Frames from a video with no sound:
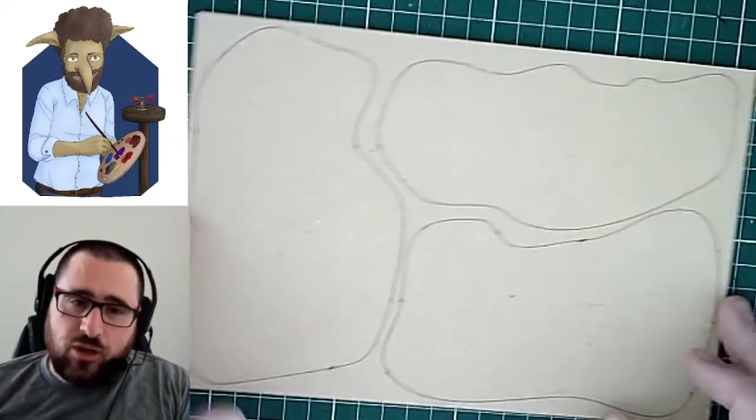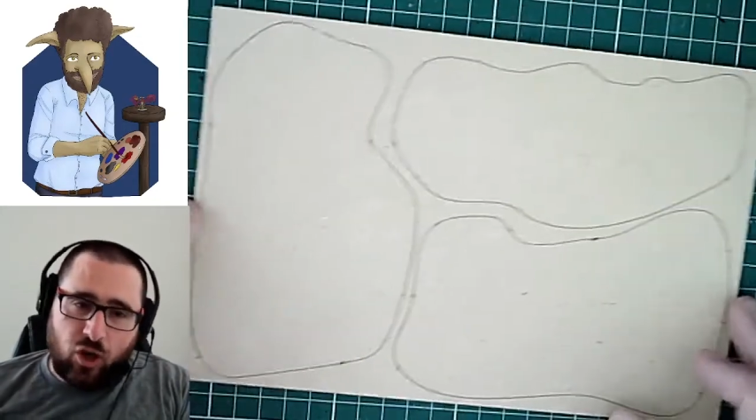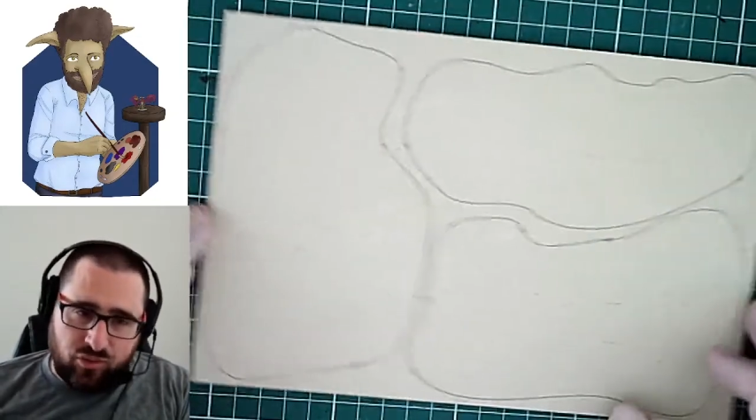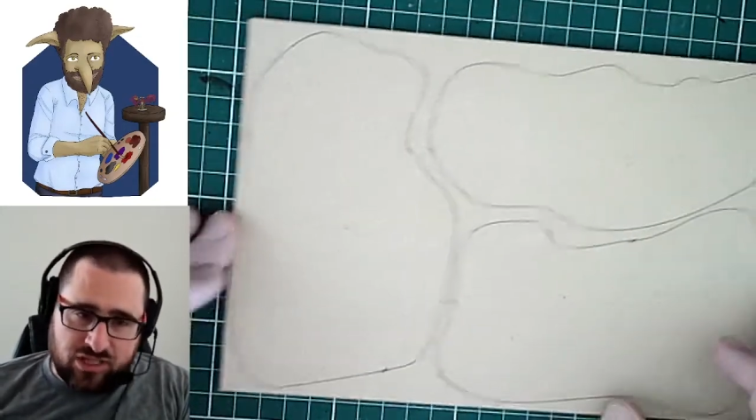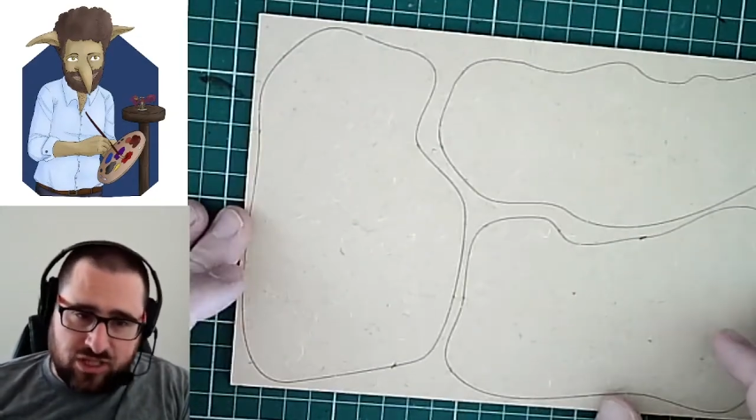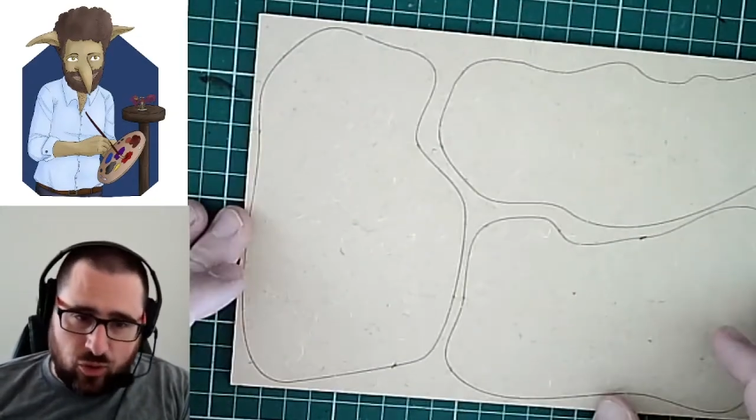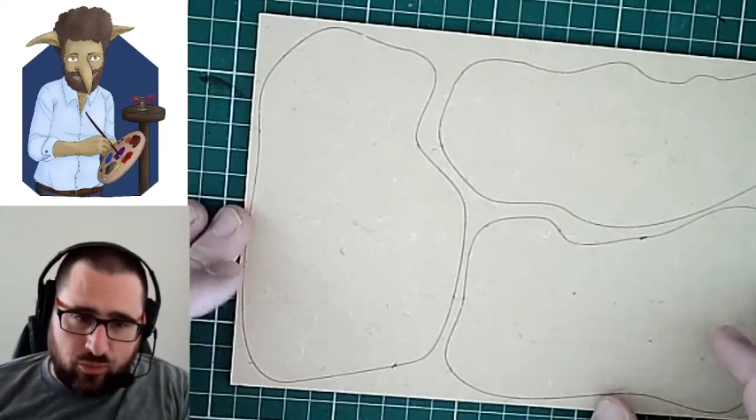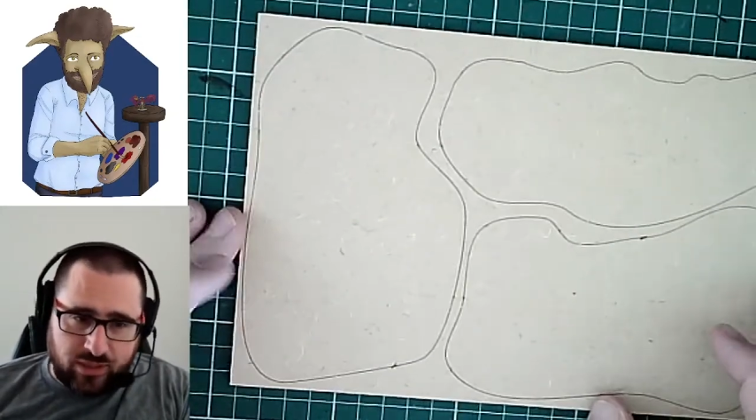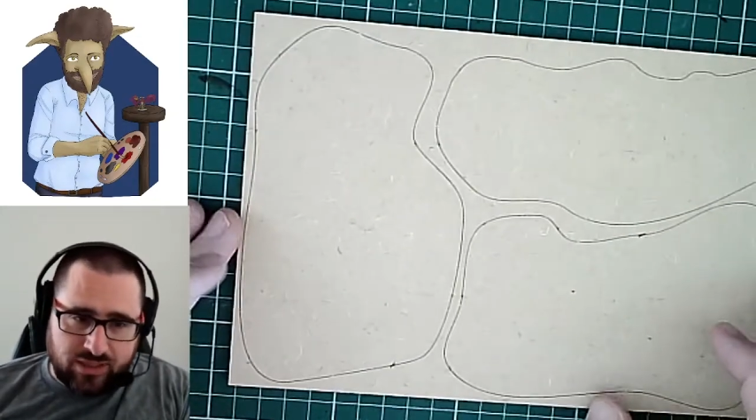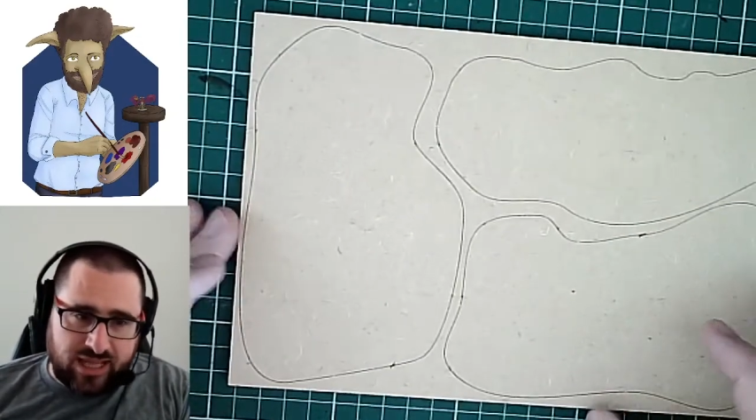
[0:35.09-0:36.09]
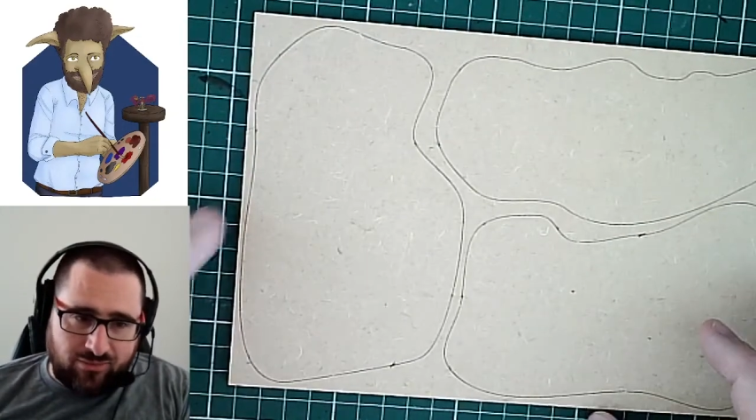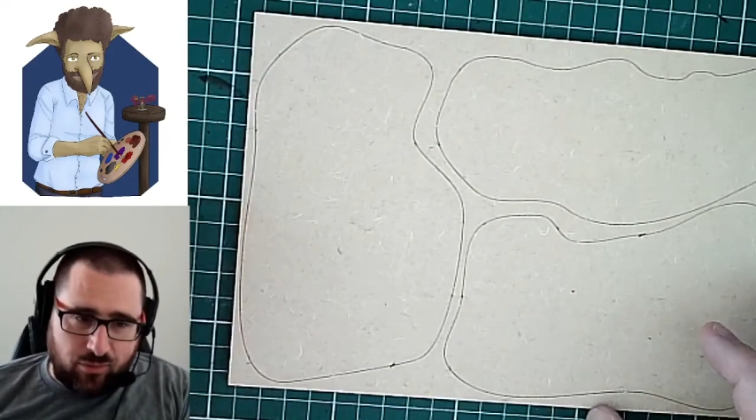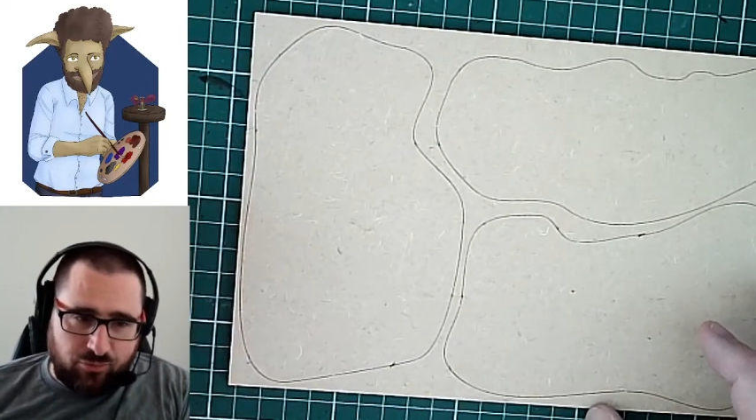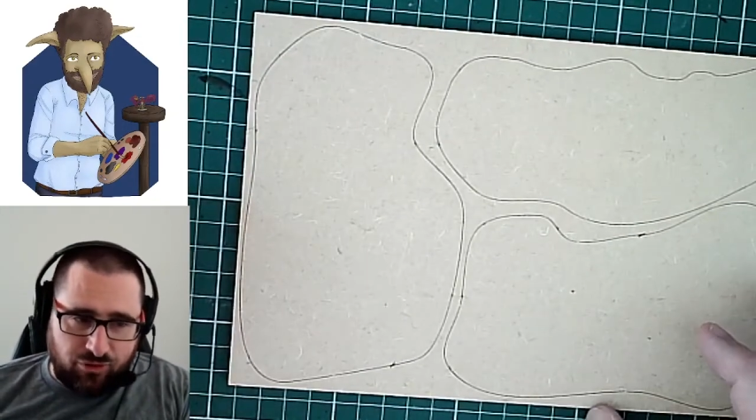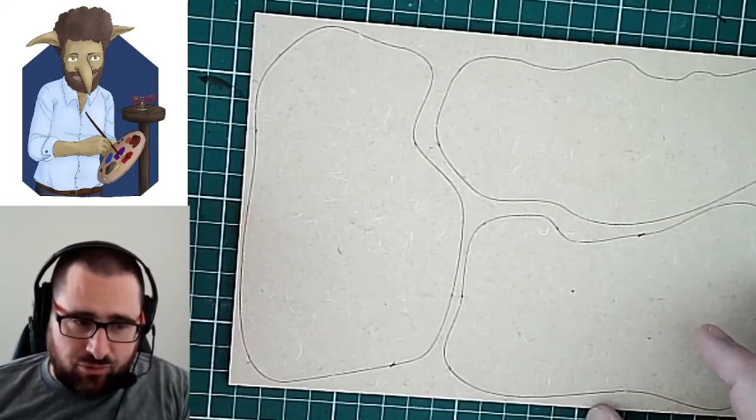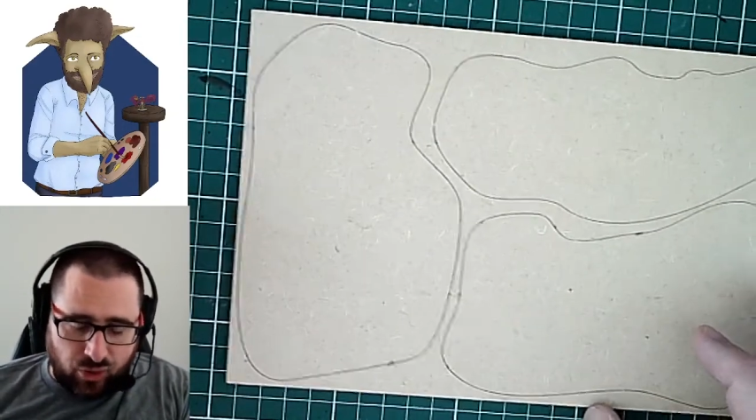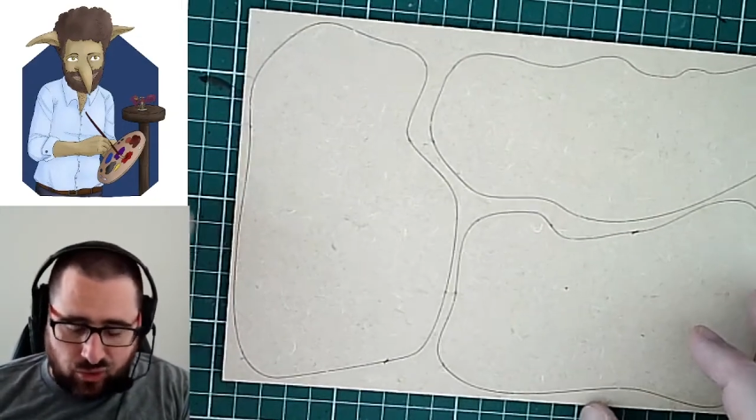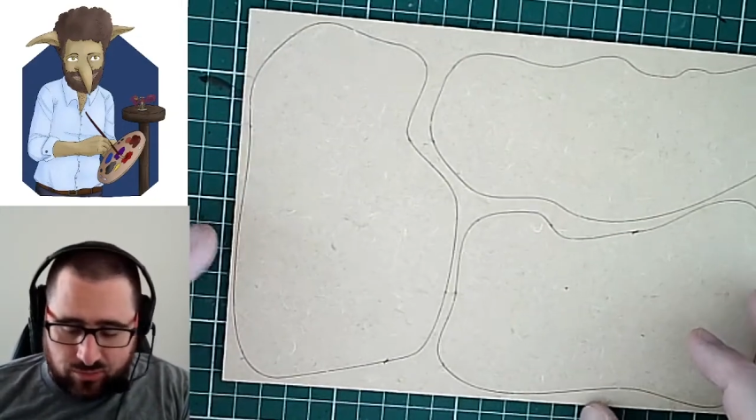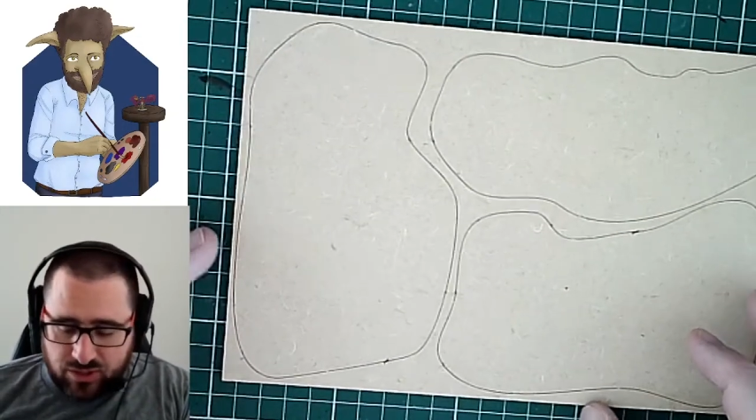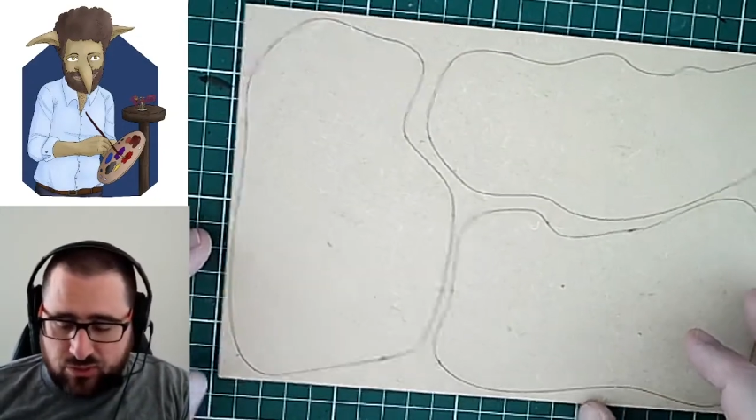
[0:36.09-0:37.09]
Obviously not, because they have it
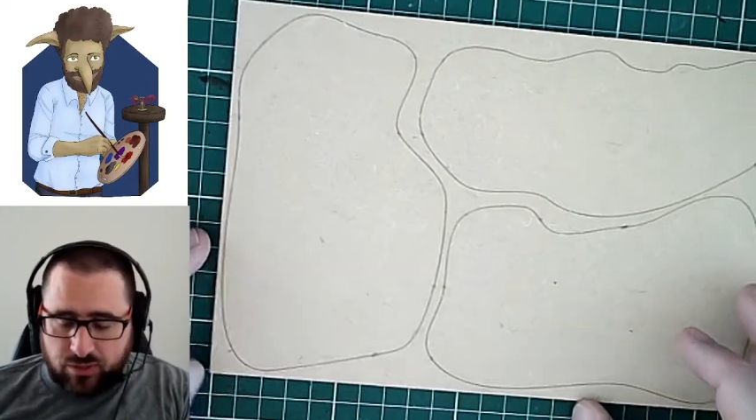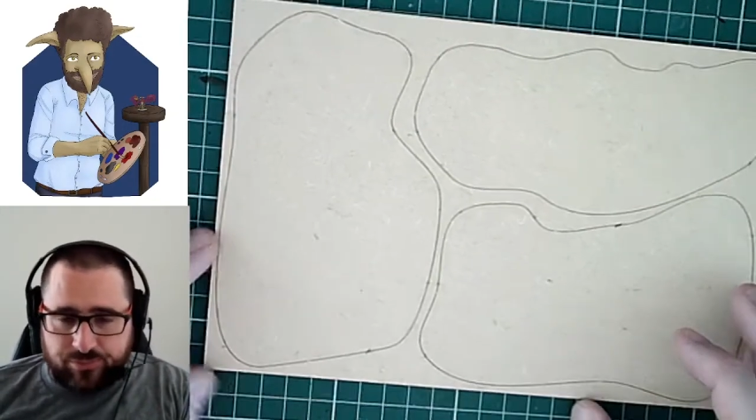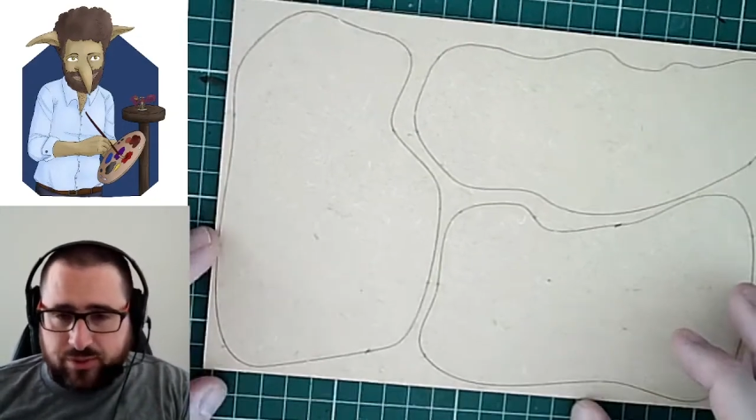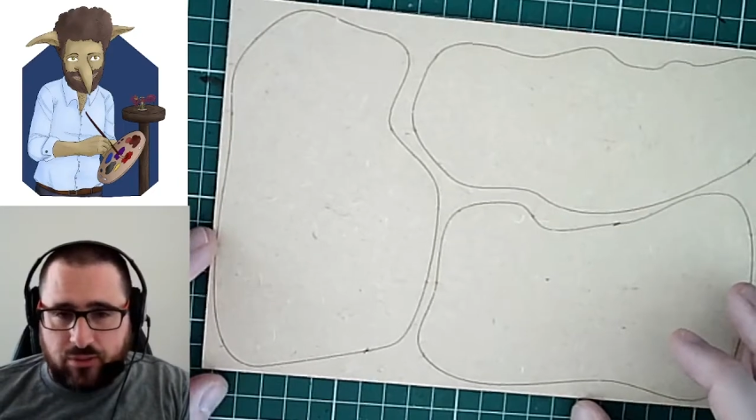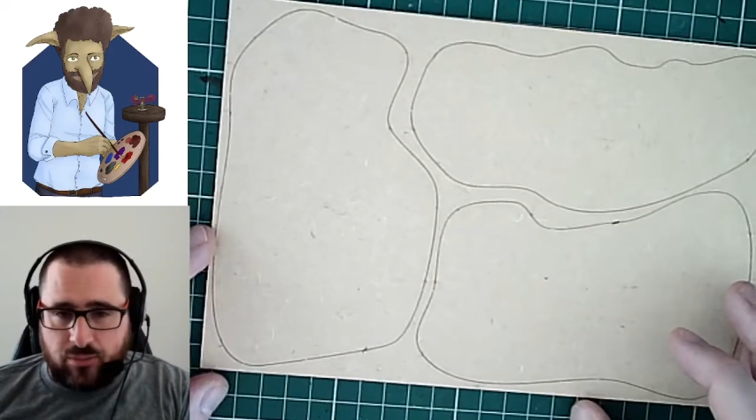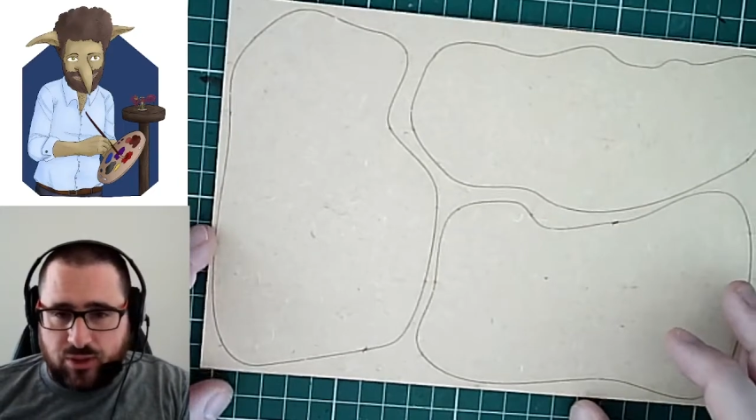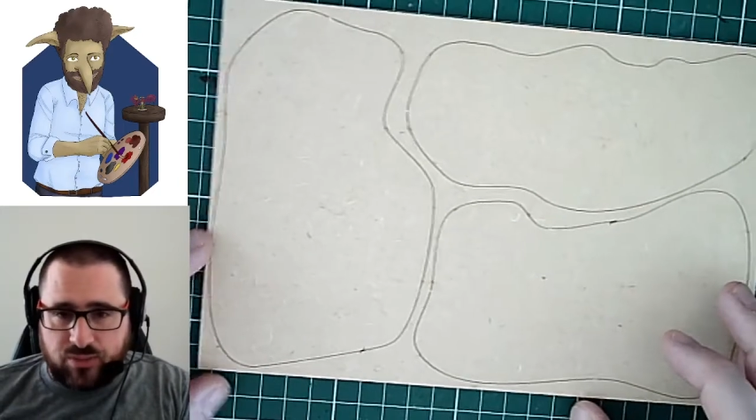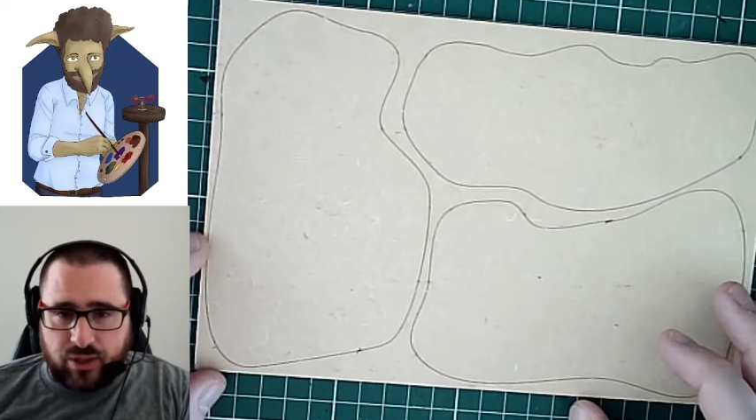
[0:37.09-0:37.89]
pre-programmed into a computer.